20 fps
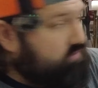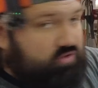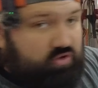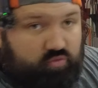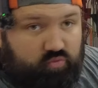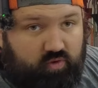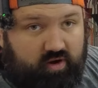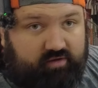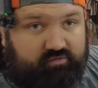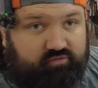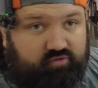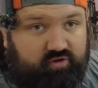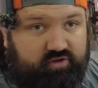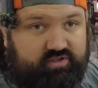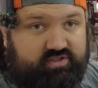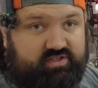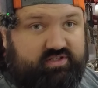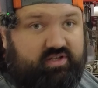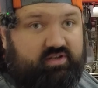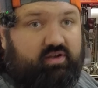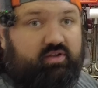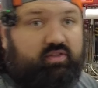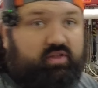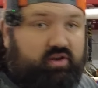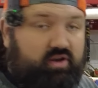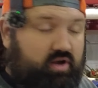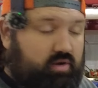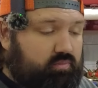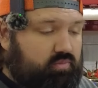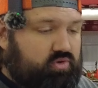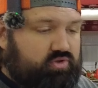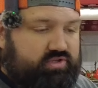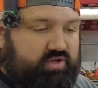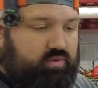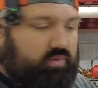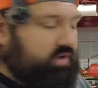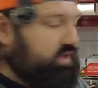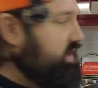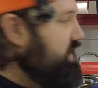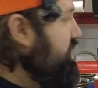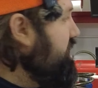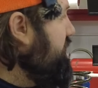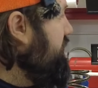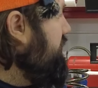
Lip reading: to reference the numbers that we get